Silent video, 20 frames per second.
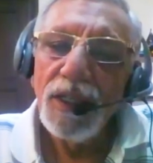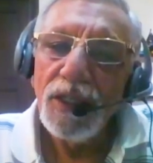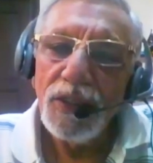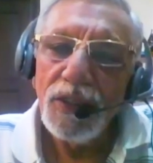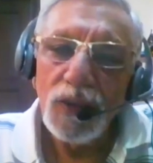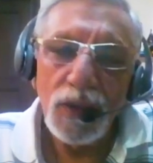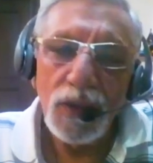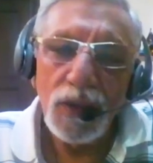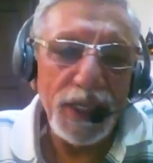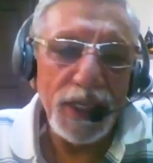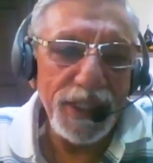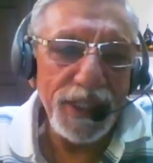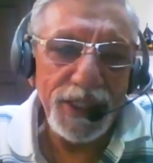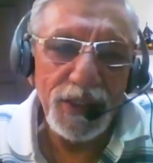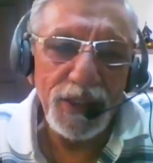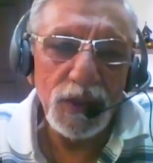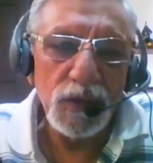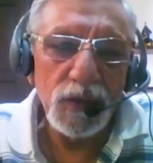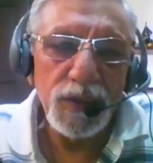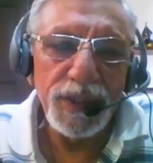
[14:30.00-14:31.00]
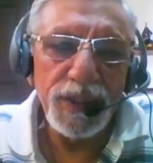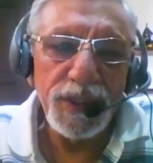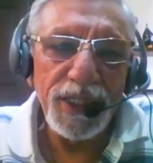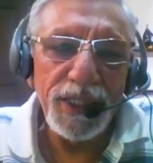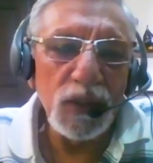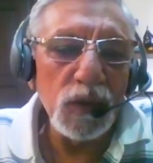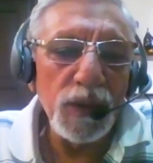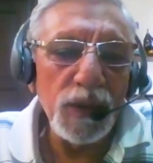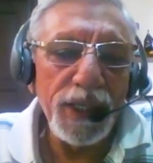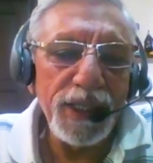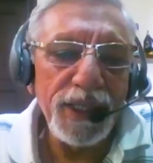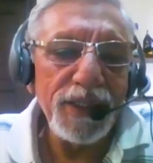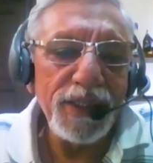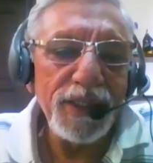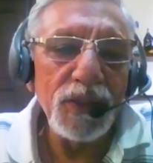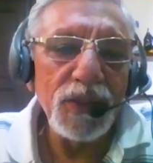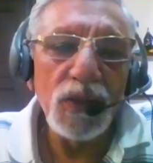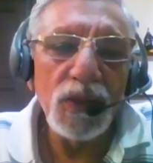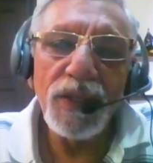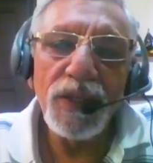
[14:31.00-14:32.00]
You continue with the UN,
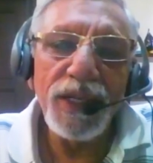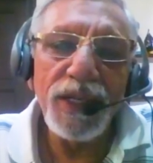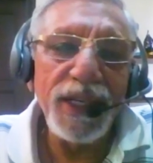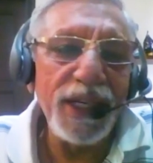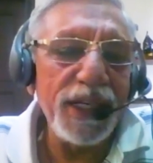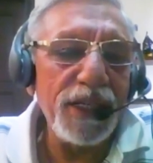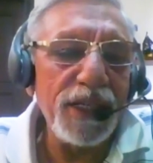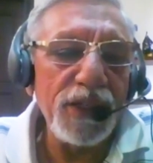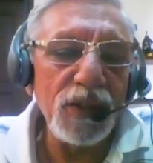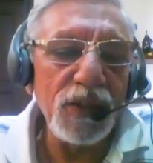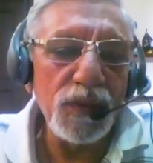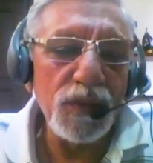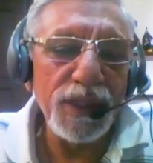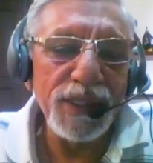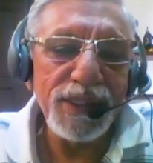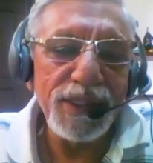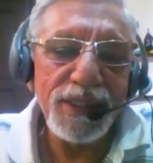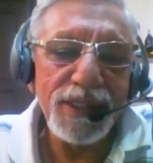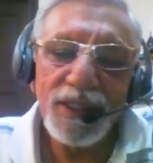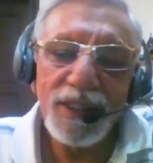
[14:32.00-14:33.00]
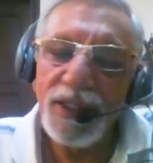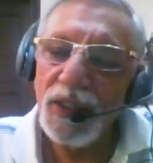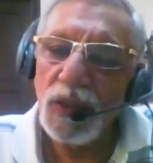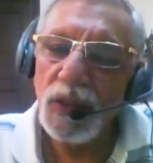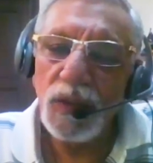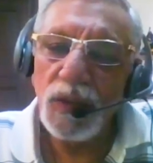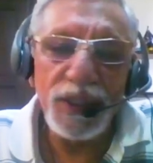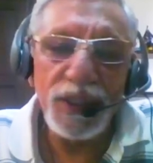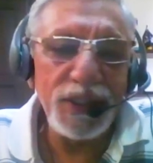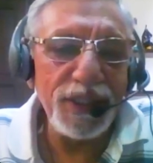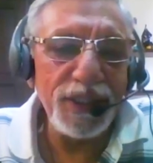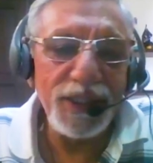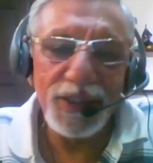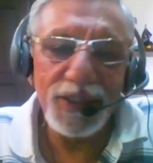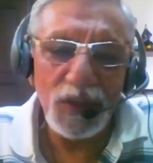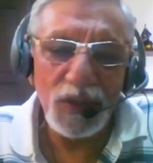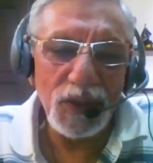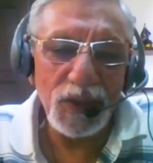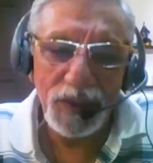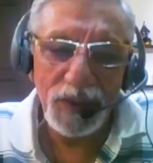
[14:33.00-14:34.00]
you create new ones. The situation is
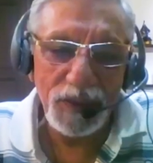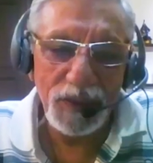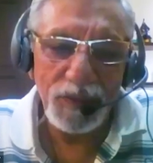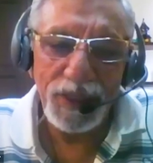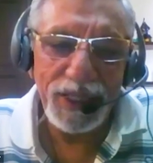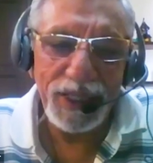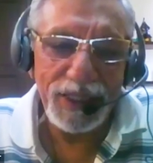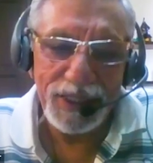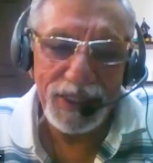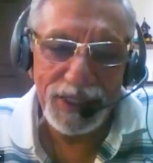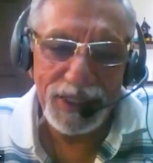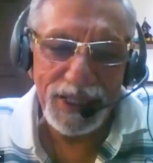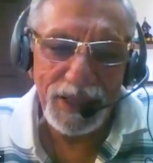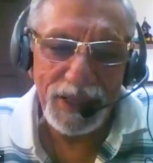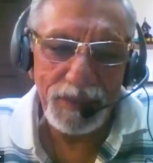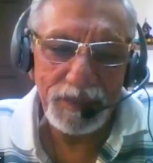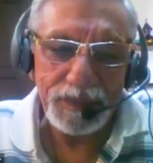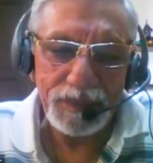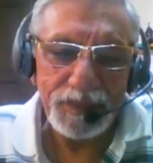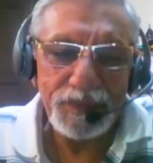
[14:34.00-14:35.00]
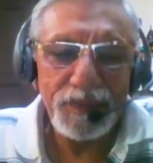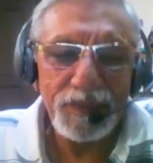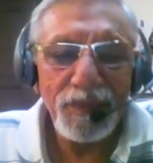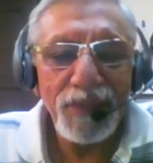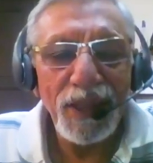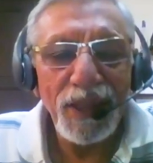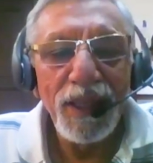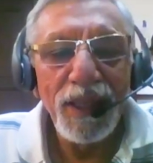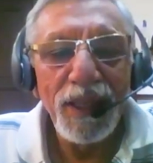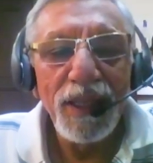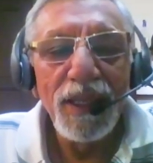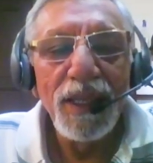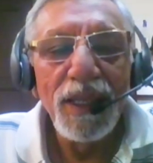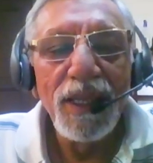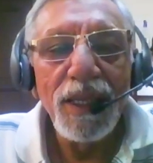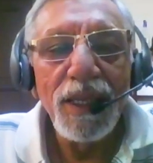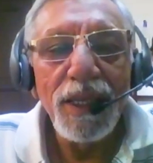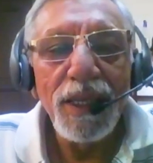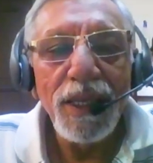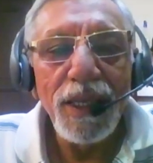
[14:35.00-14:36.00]
going to remain the same.
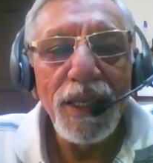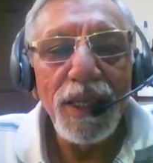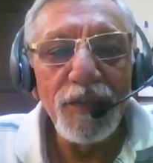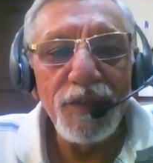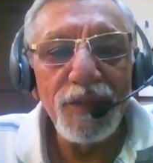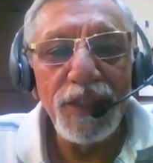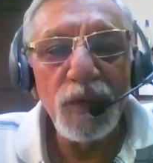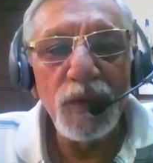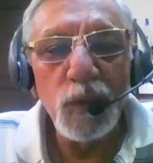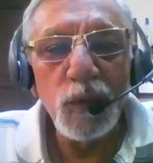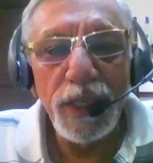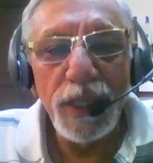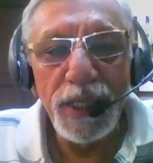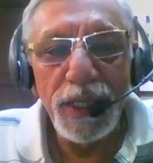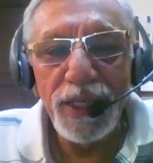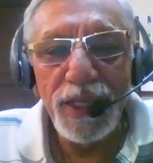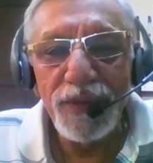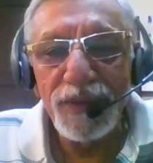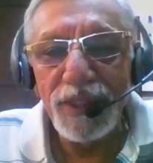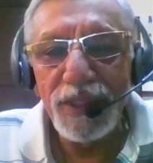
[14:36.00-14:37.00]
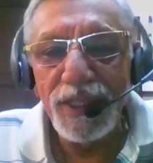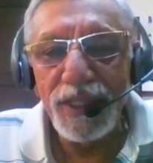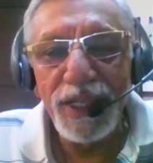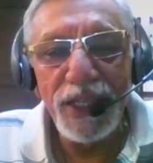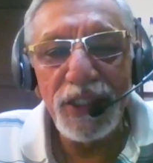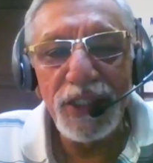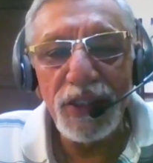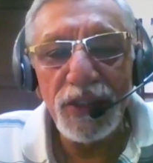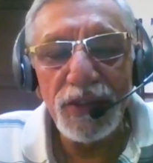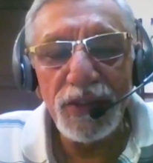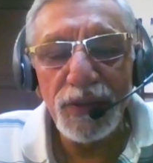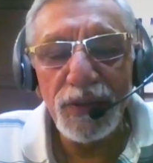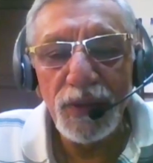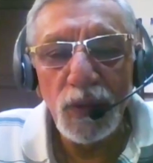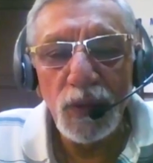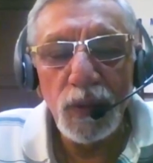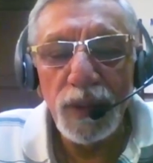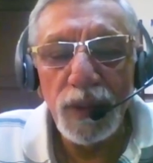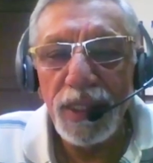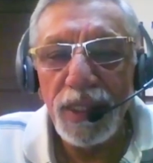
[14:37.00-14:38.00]
If the nations of
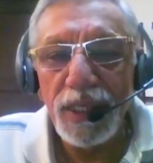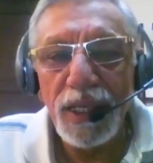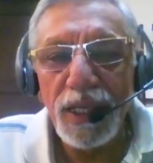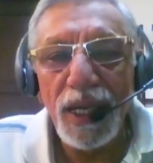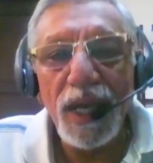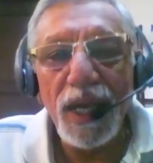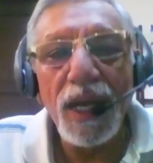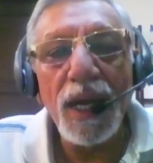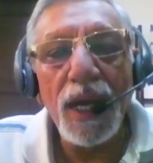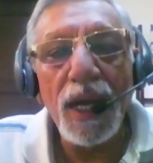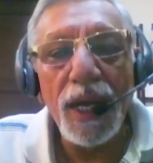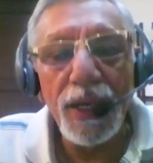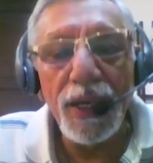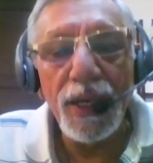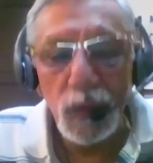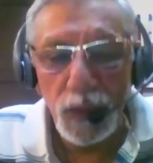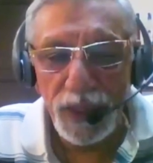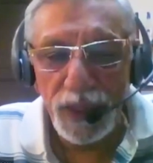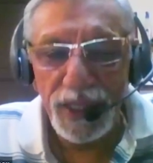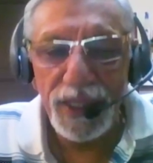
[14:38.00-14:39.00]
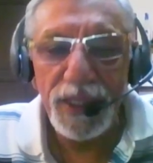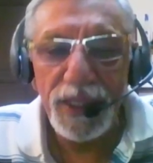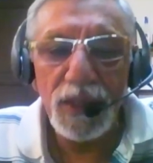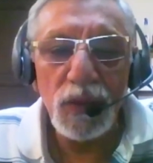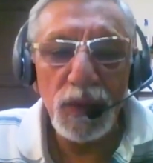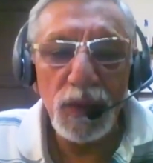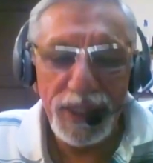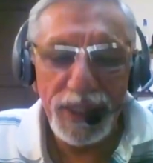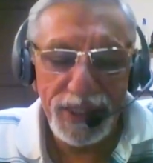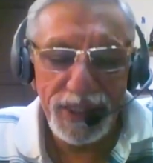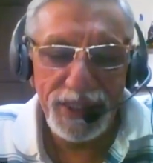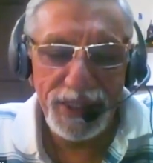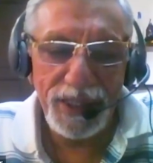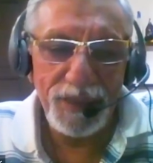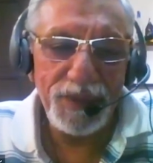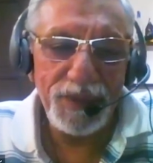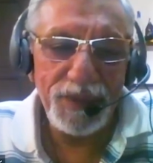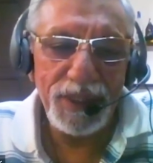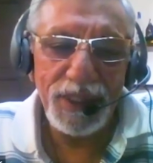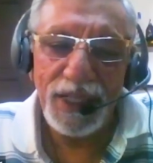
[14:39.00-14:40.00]
the world are unwilling to
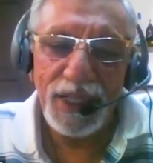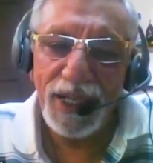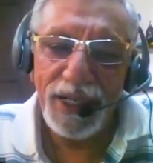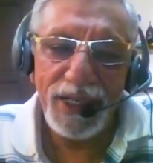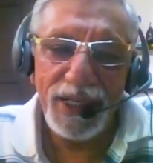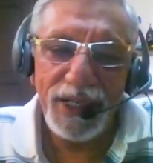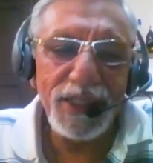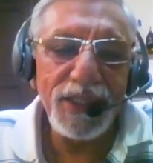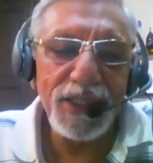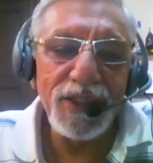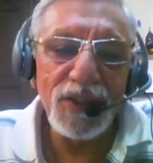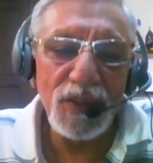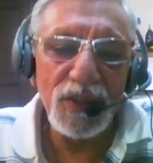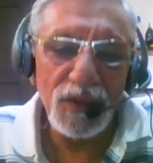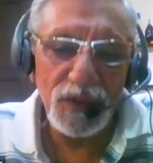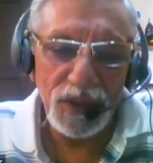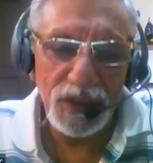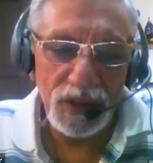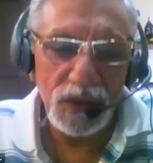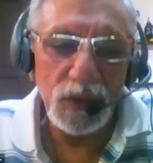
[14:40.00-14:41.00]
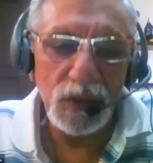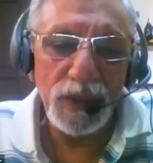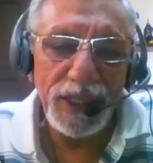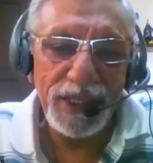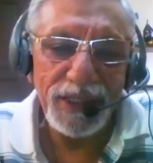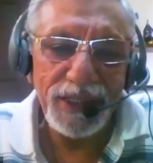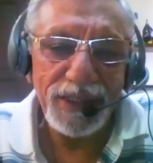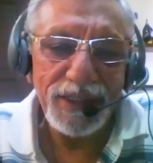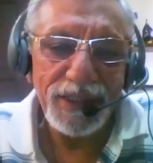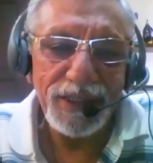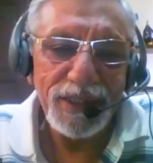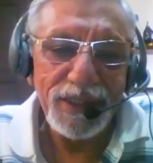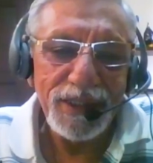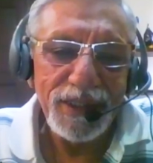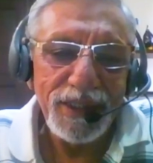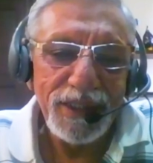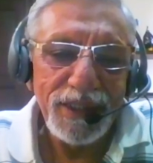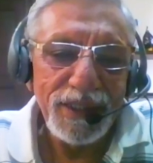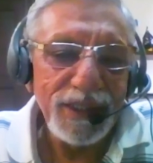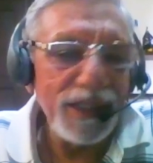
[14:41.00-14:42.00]
accept the directions of the UN,
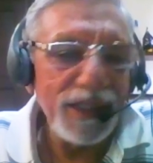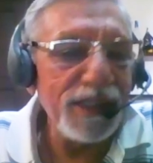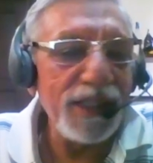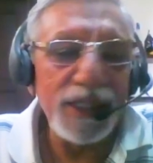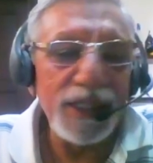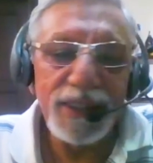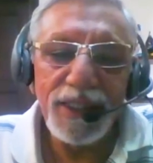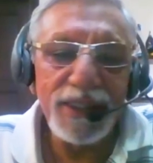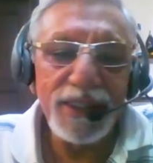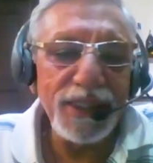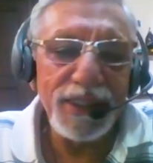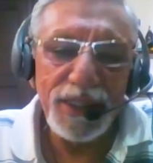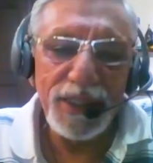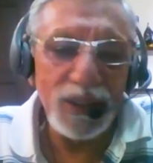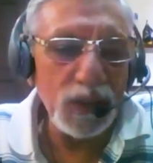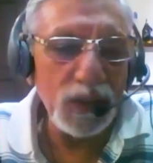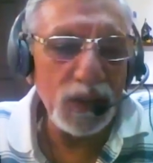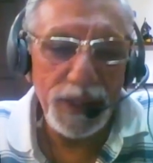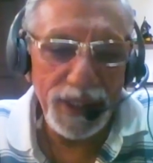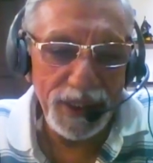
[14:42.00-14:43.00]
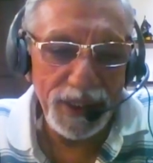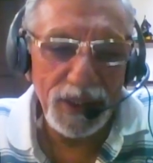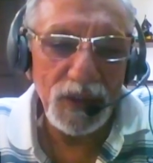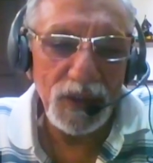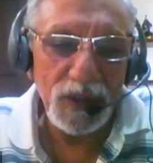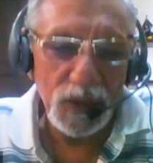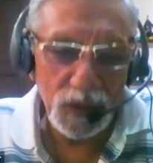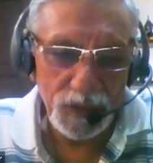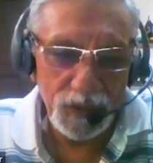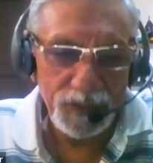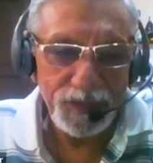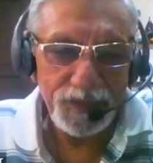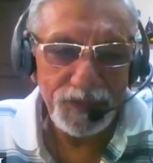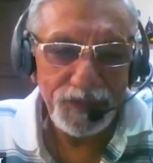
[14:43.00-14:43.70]
there's nothing that the UN can do.